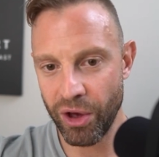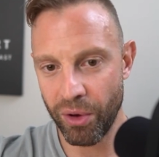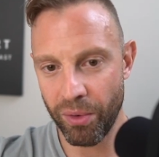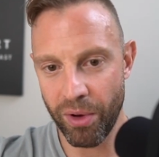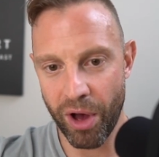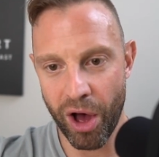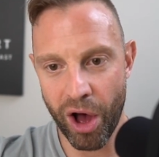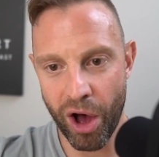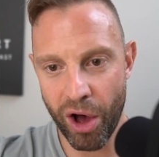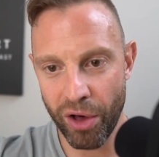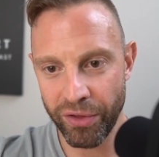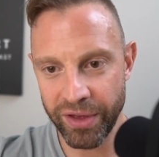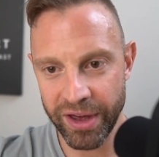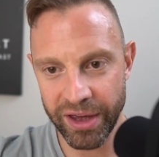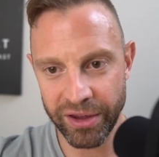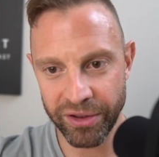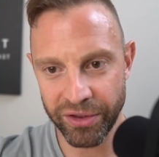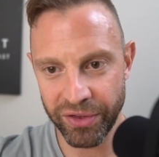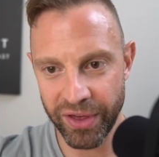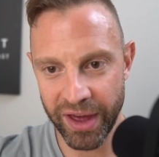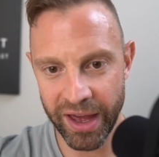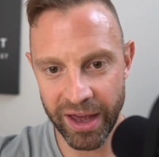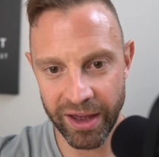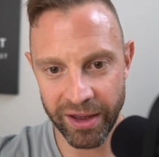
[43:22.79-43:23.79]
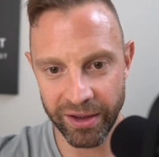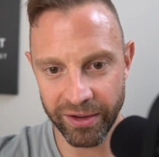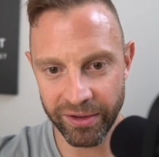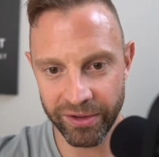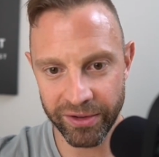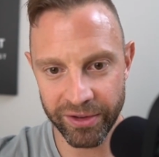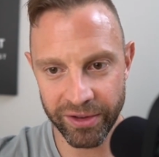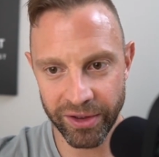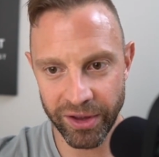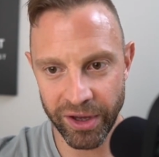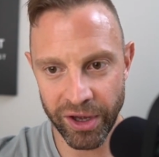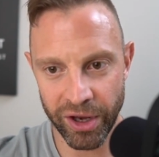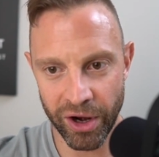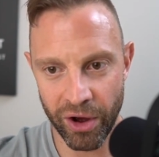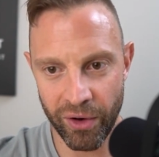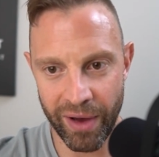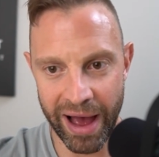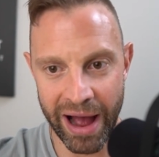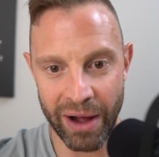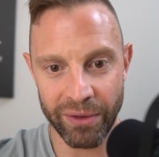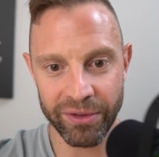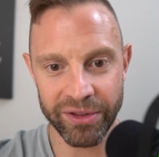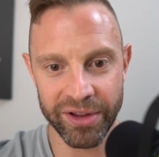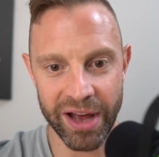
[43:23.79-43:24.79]
all these things,
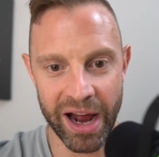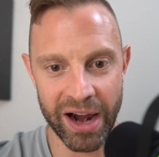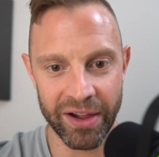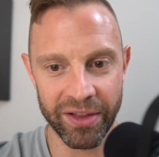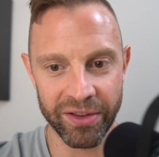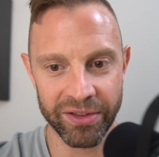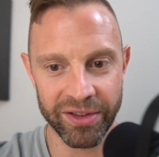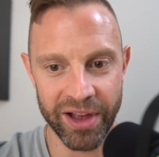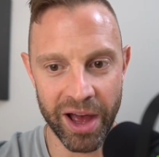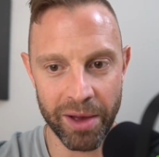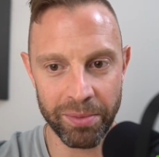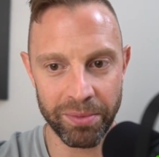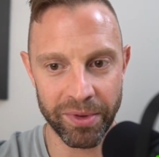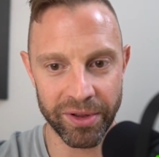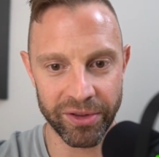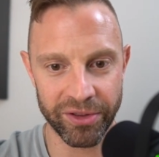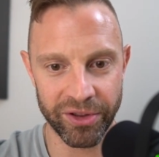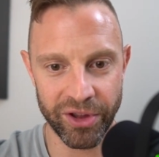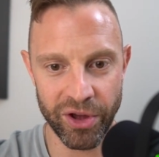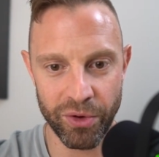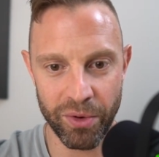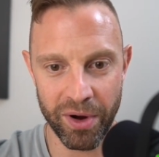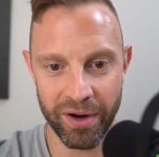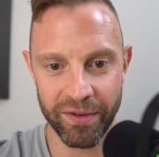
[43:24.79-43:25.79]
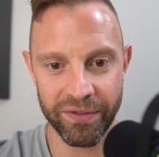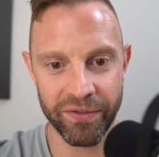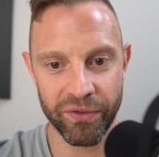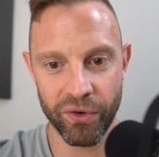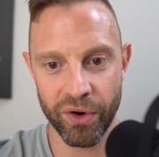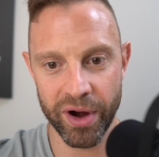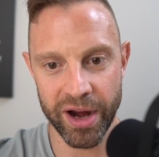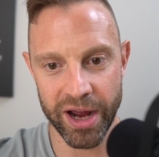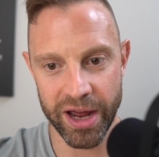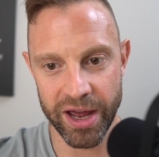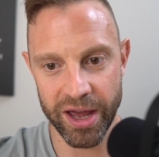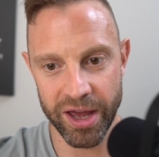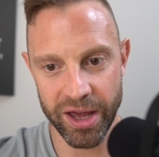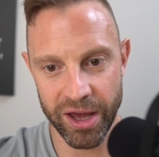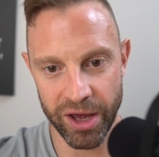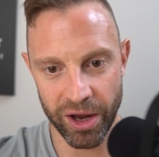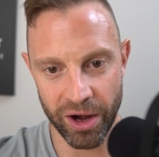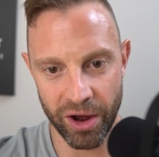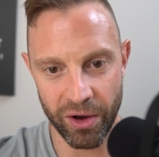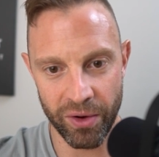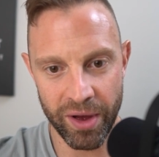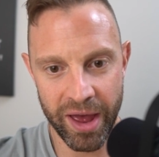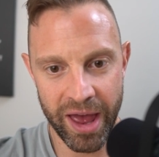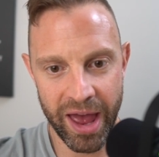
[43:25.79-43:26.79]
outside of the supplements too are free,
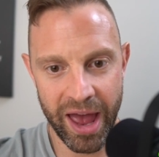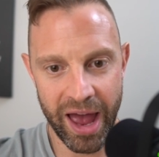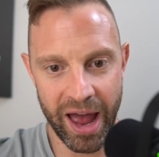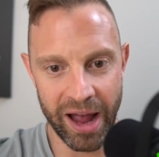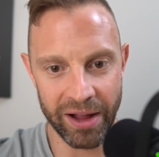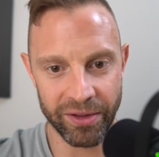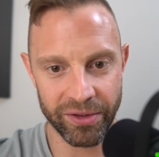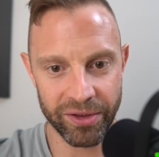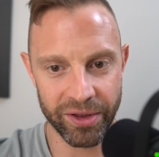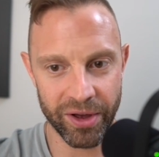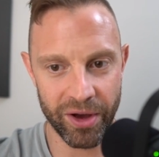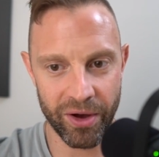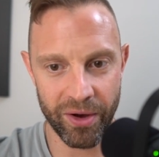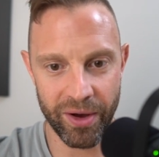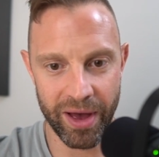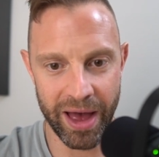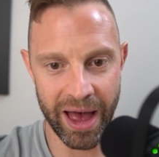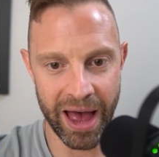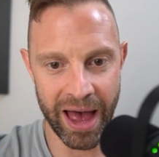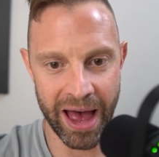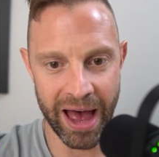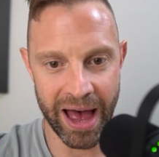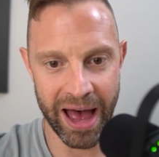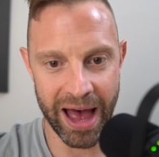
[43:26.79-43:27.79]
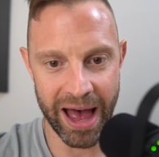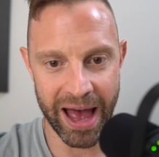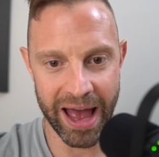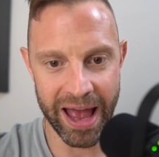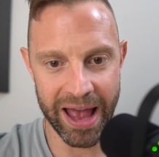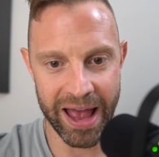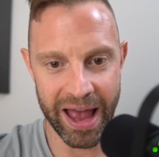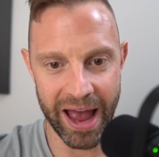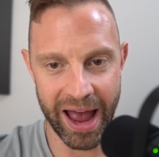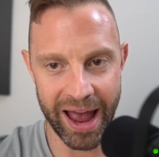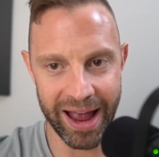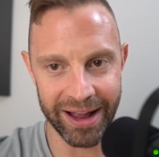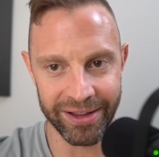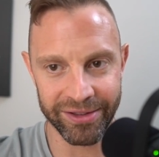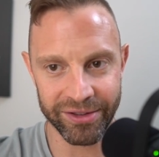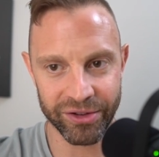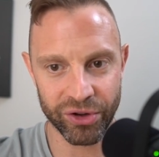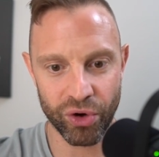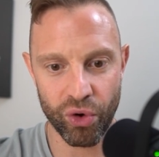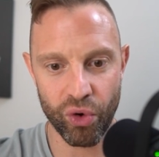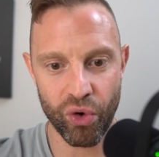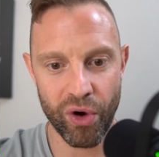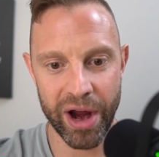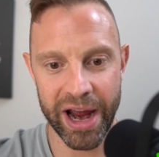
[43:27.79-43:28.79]
and so,
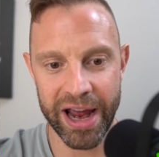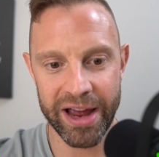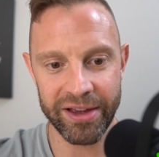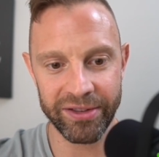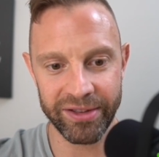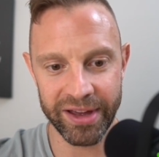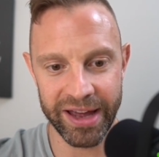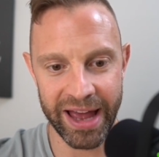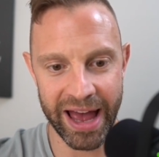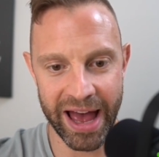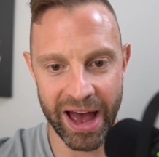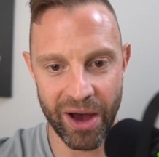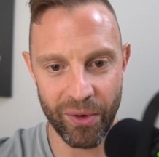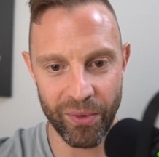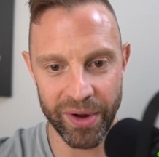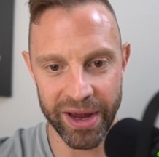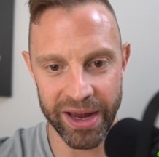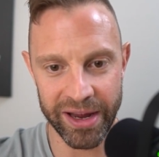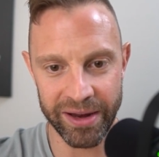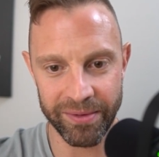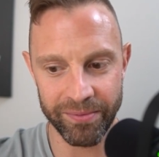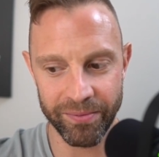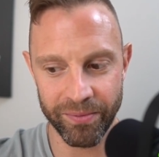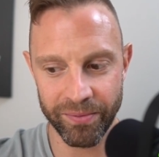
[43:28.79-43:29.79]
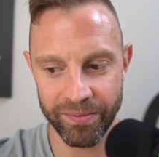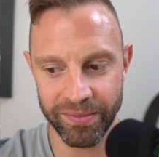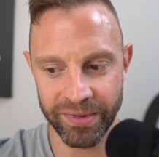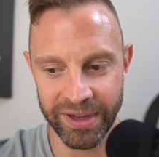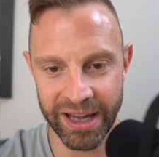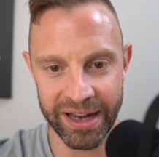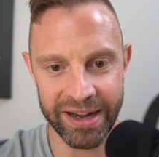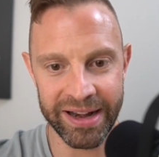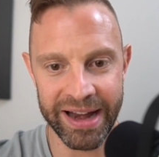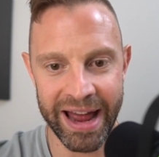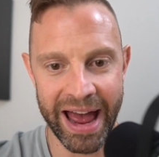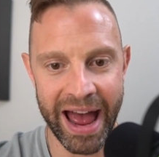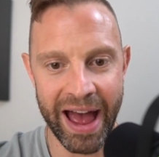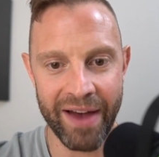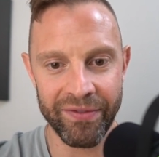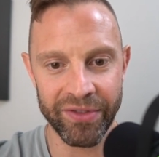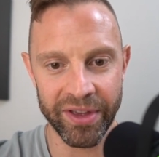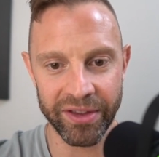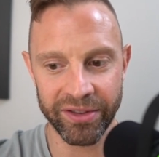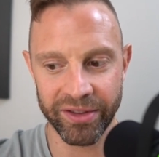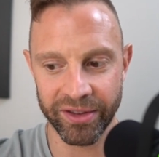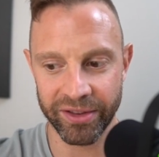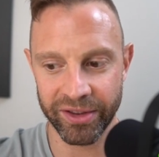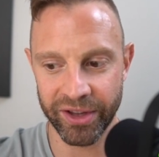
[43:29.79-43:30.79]
it's crazy how we didn't have
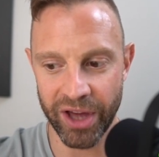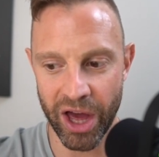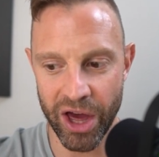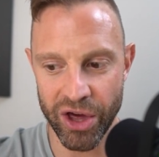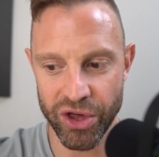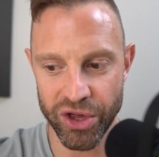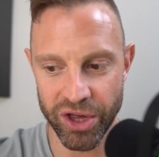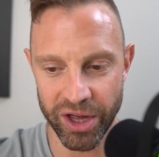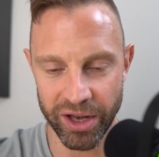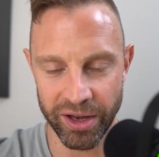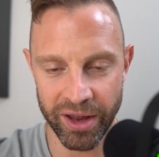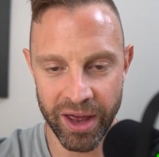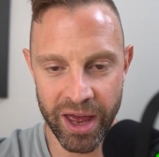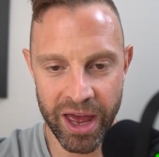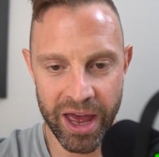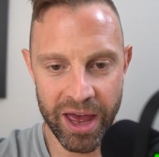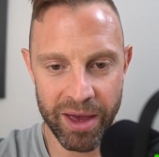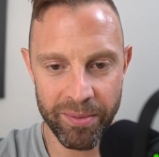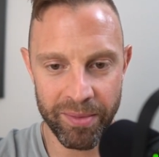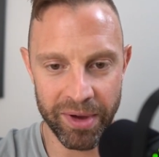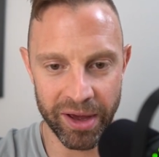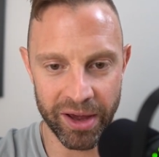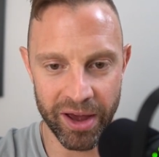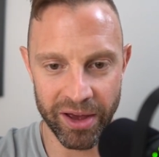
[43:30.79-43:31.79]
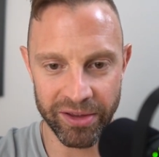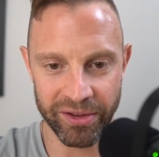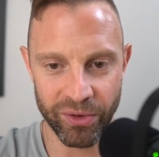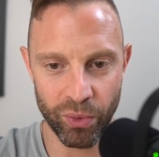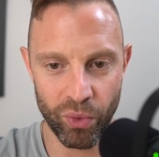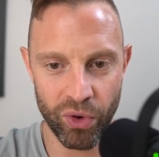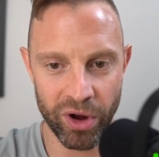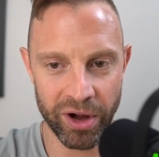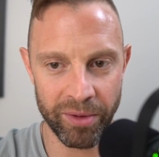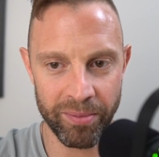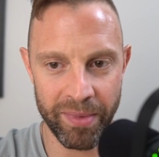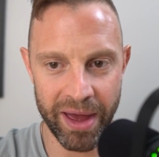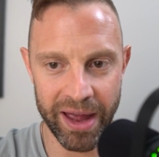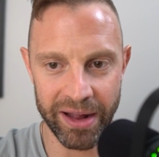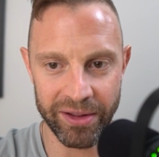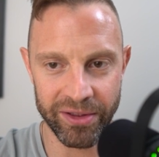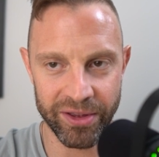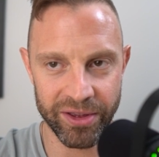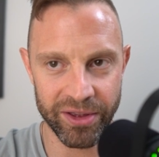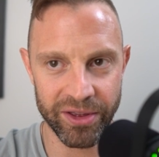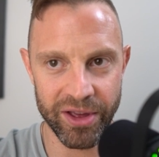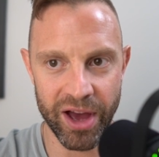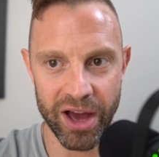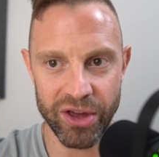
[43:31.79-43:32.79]
this discussion, because it would have made
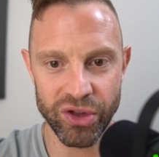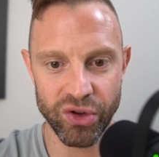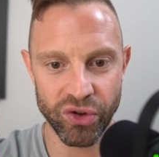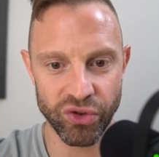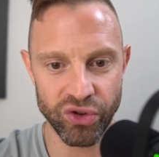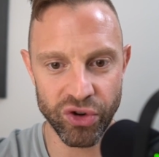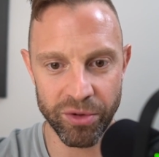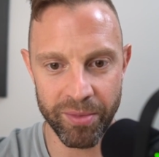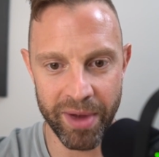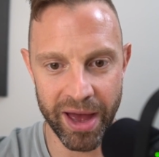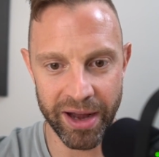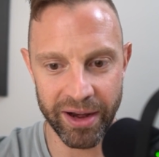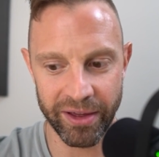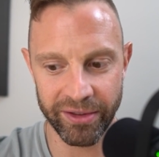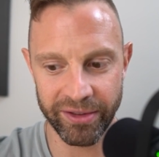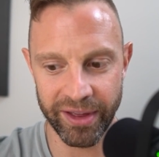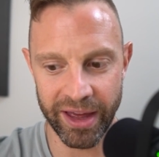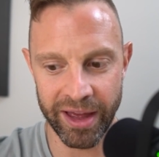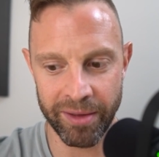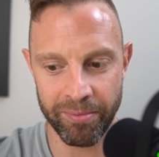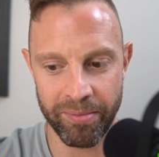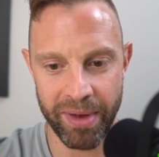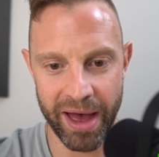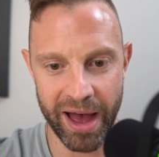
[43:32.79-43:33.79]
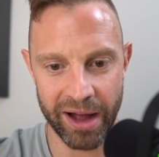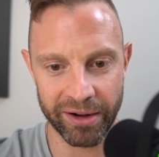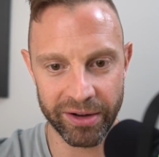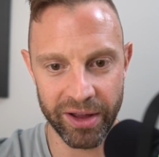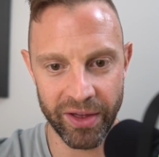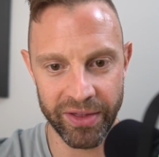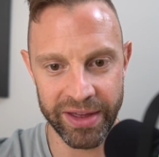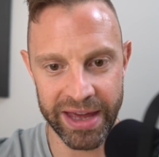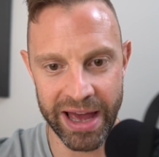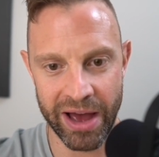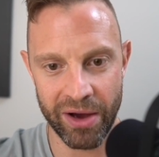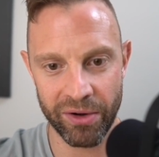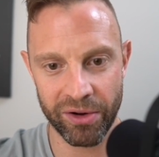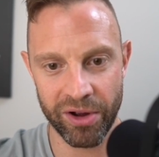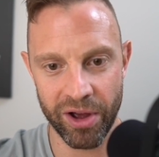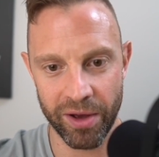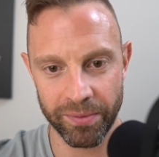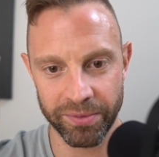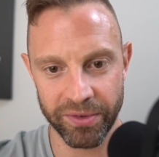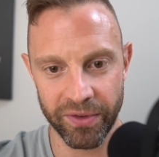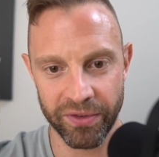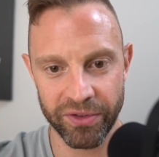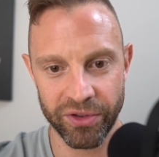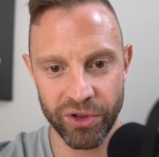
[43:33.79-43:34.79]
such a tremendous impact on the
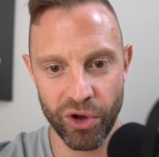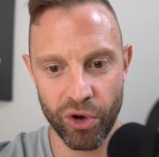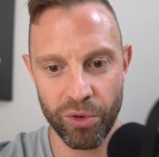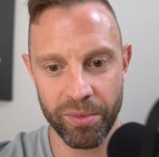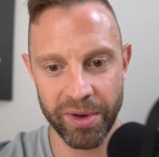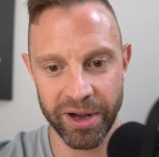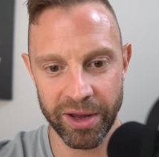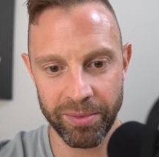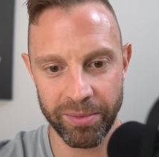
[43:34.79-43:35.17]
outcomes of so many